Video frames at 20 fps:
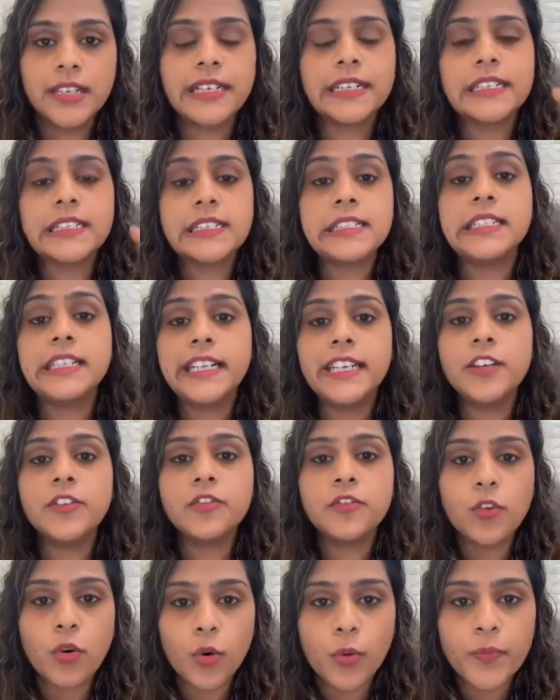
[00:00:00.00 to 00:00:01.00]
It is
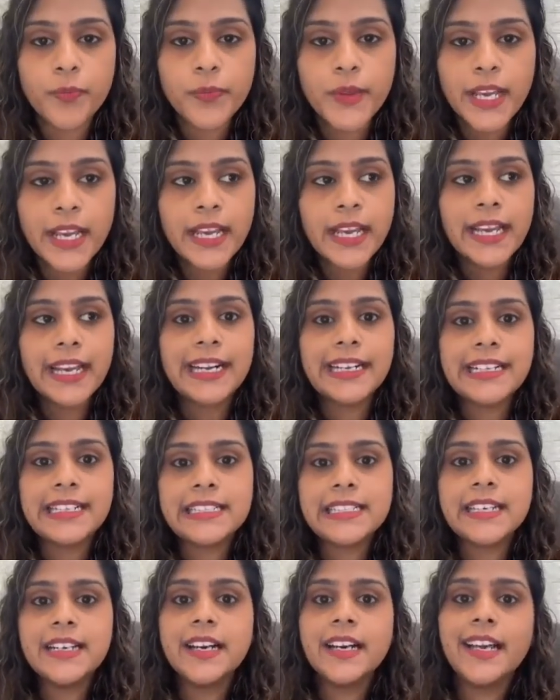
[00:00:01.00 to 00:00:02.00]
T4. It
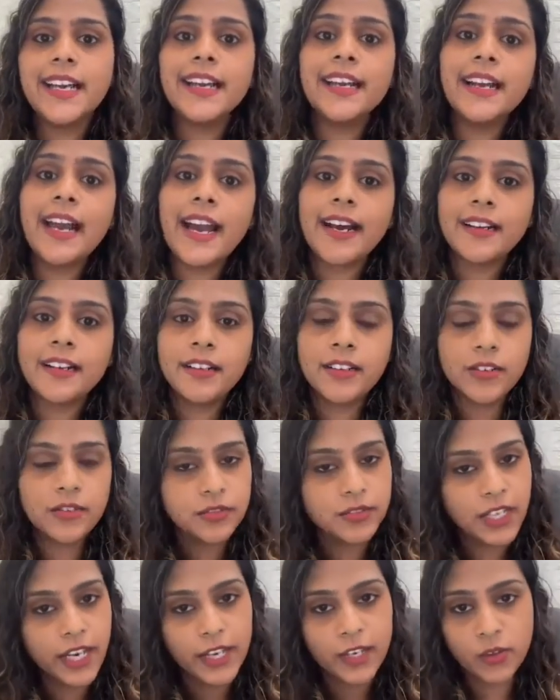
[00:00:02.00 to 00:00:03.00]
is the
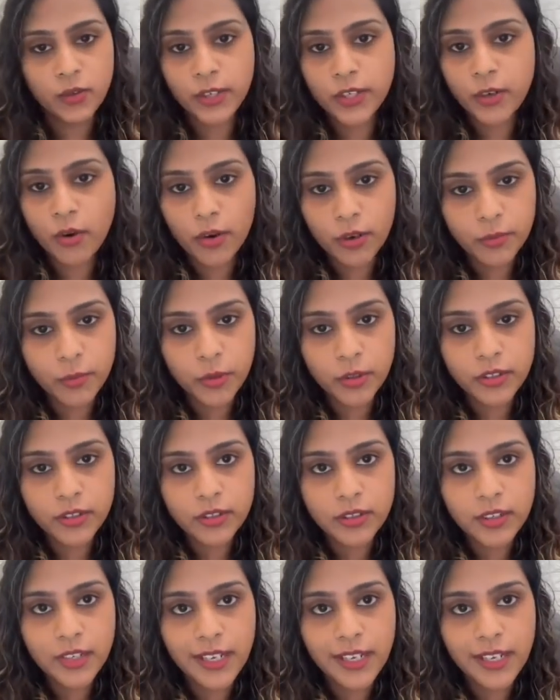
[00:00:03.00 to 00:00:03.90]
inactive thyroid hormone.